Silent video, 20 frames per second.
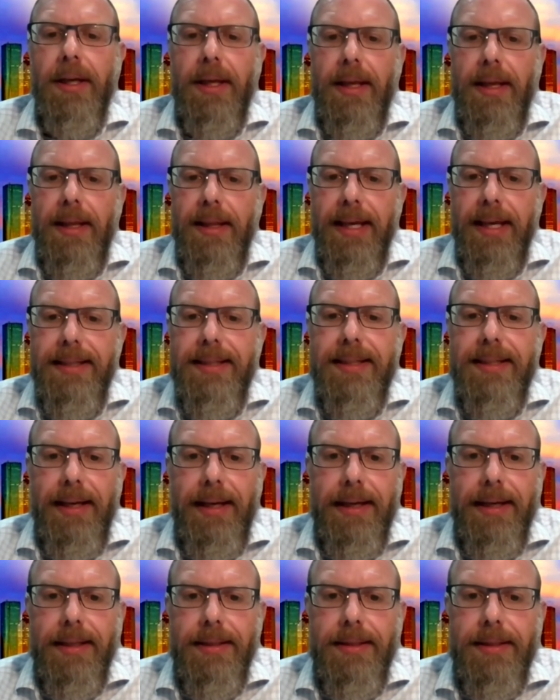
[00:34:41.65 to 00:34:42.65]
that
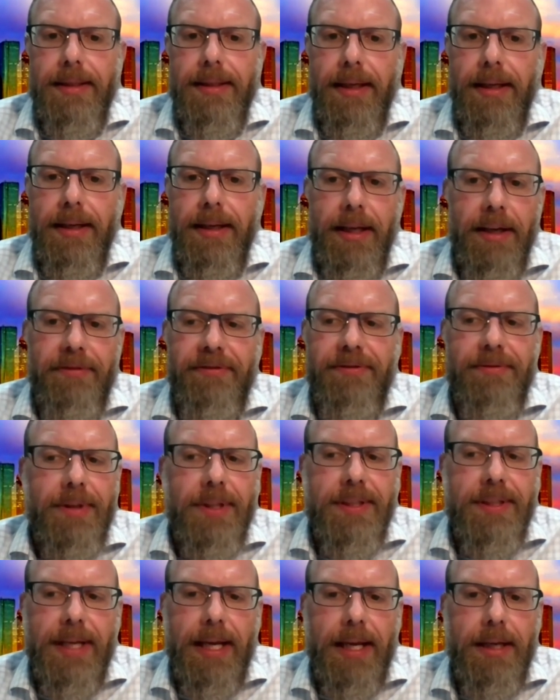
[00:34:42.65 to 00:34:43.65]
says that if the
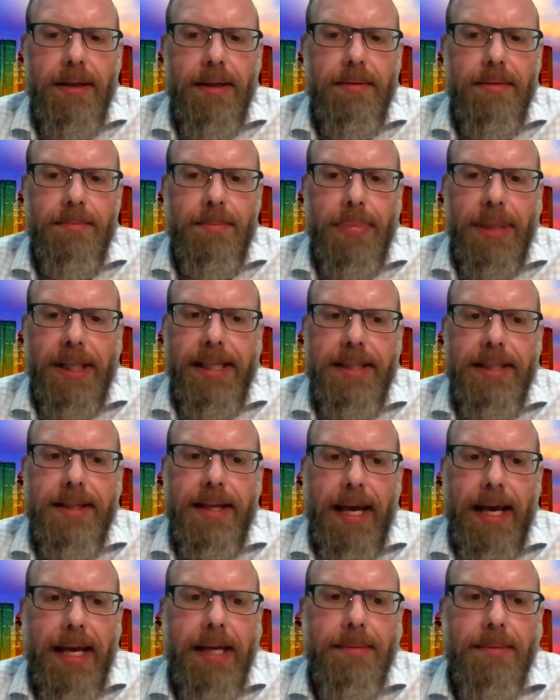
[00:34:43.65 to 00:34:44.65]
state plays
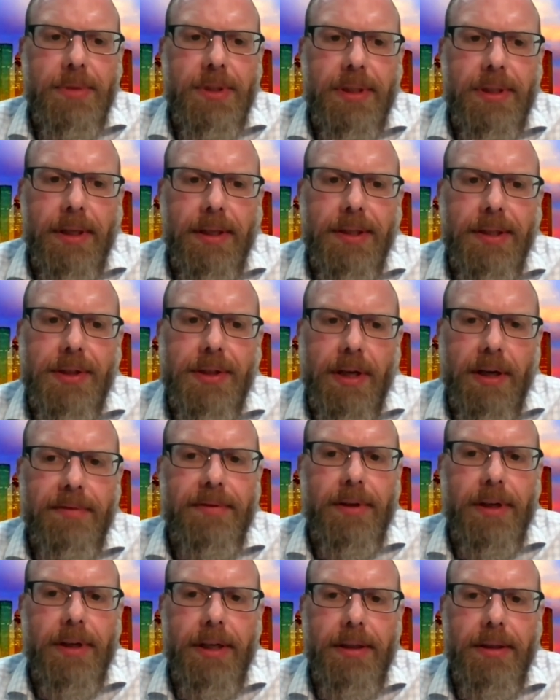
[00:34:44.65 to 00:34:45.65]
games in
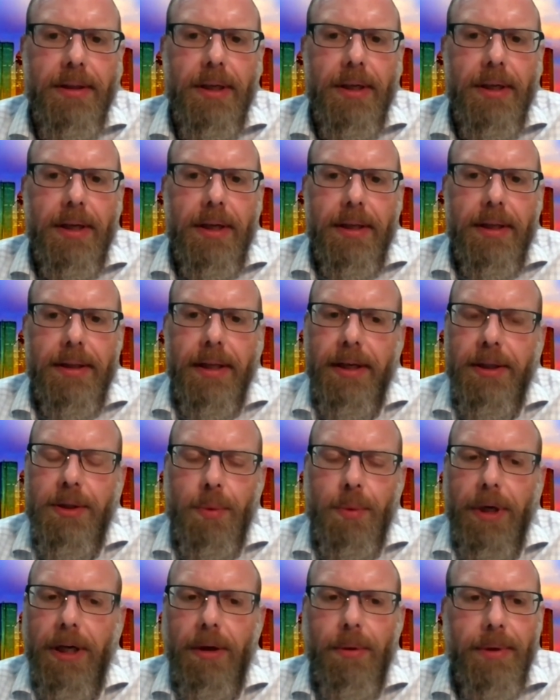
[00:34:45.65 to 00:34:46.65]
discovery, that it's
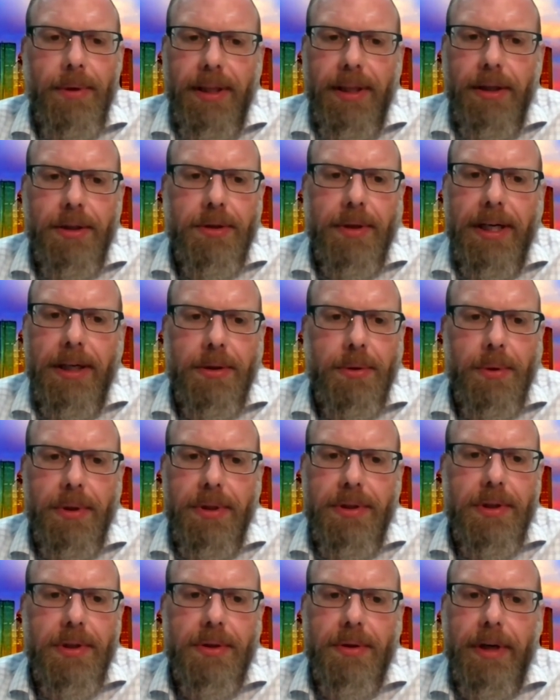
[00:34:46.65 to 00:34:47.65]
well within a trial
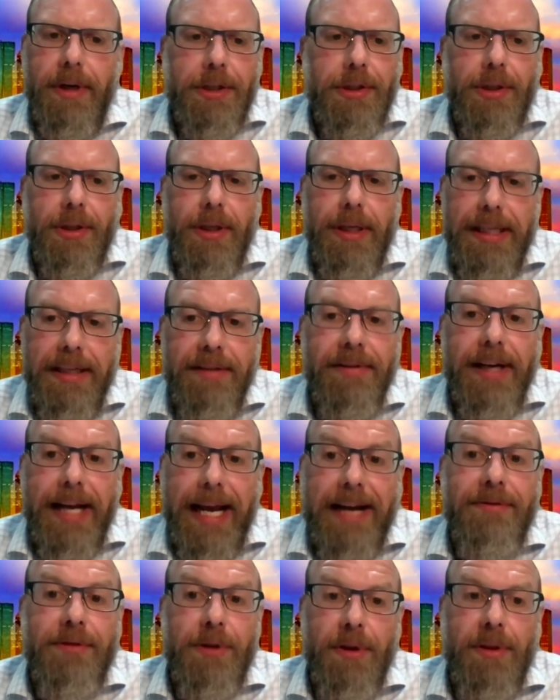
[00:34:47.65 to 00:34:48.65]
court's discretion, even
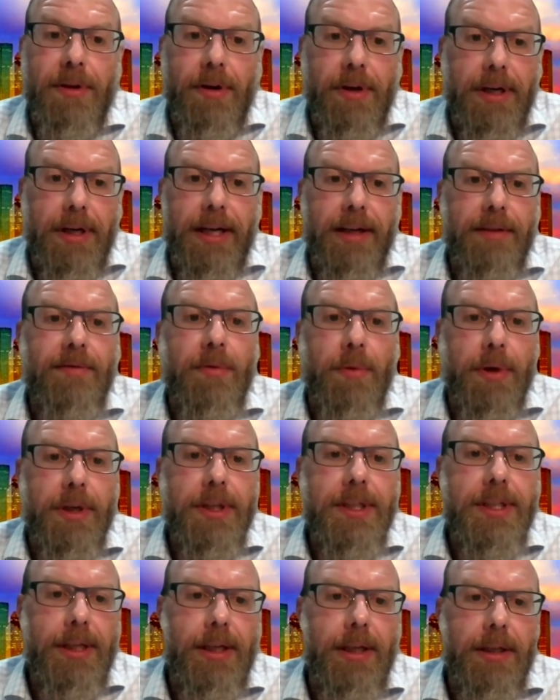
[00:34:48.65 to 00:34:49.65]
after
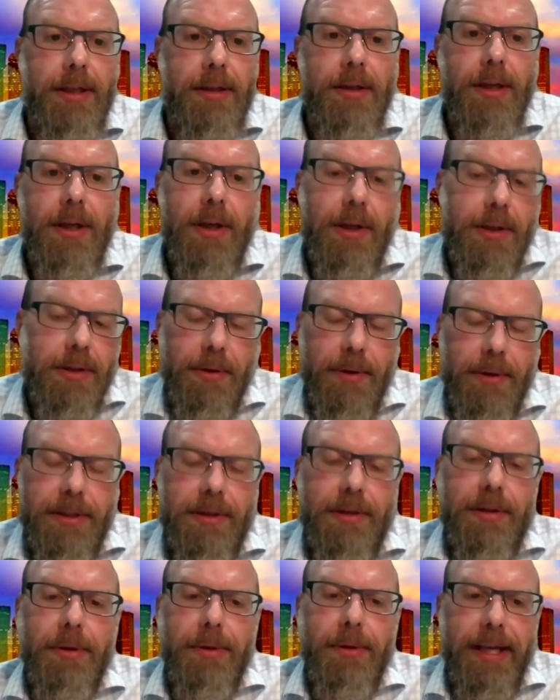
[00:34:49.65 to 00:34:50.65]
3914, to
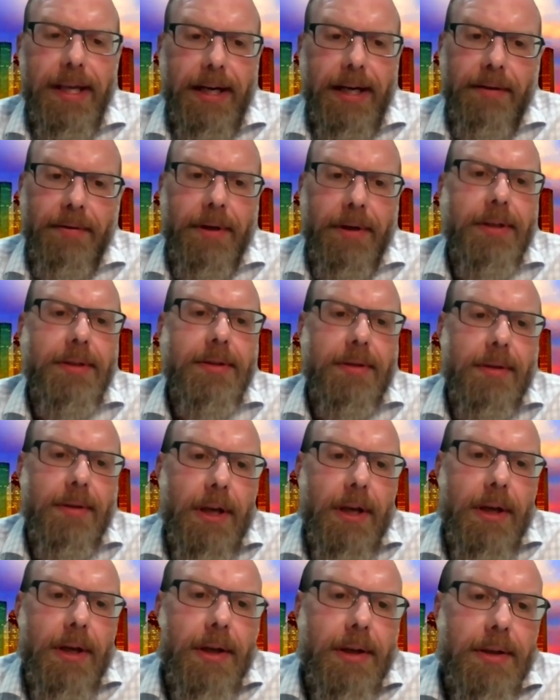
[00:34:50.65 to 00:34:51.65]
exclude that evidence.
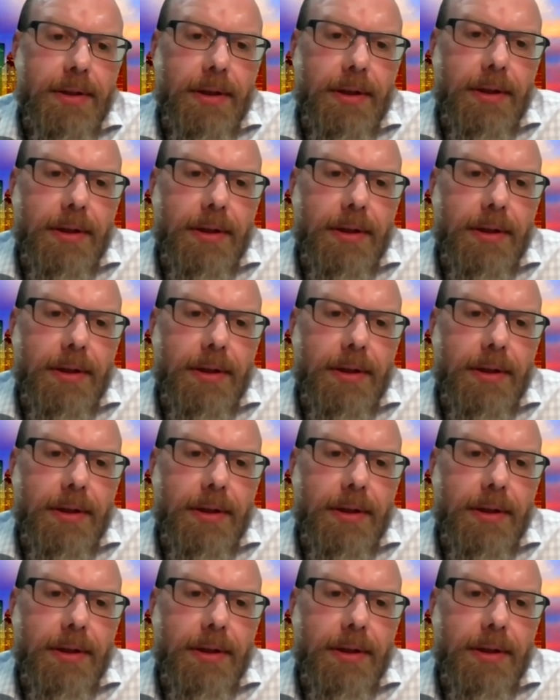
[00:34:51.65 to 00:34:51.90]
So,